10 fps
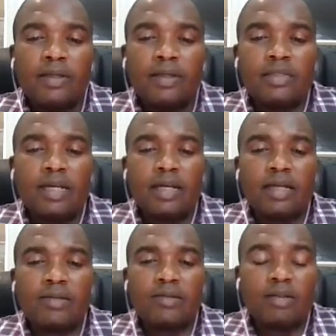It's
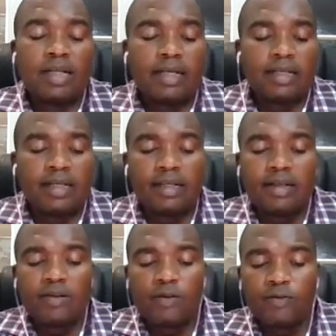Dr.
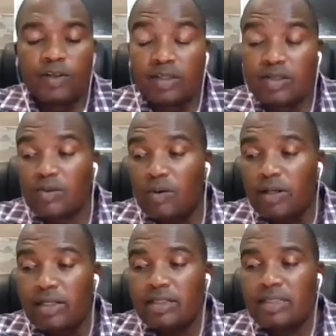Ian Ndlov and his
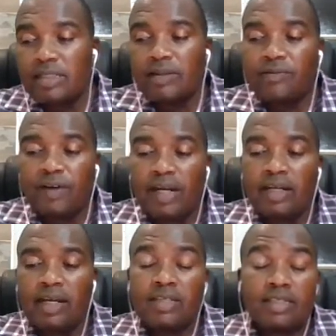colleagues in
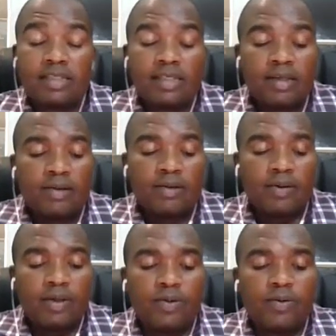finance
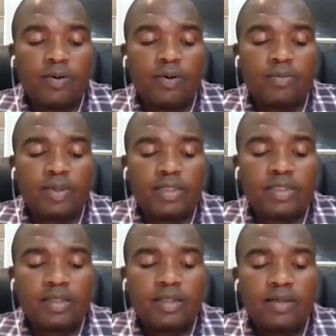or
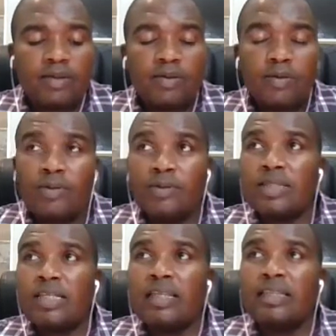economics
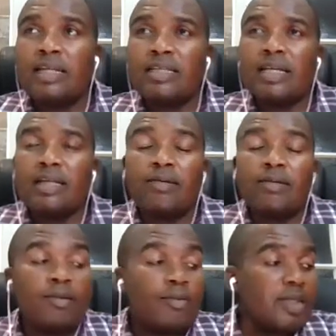who say there is an
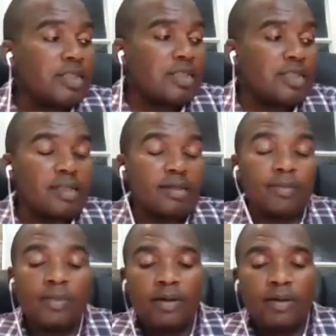economic
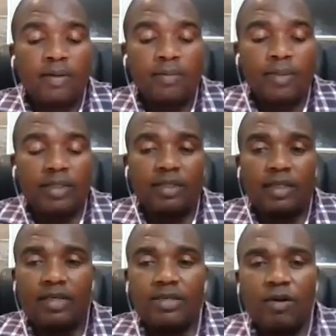system, but
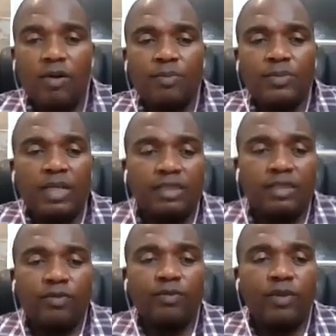there is no
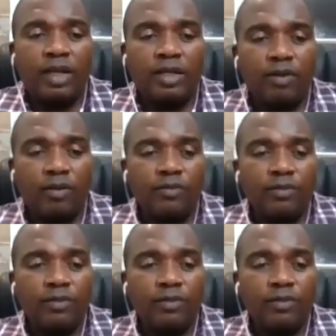objective way of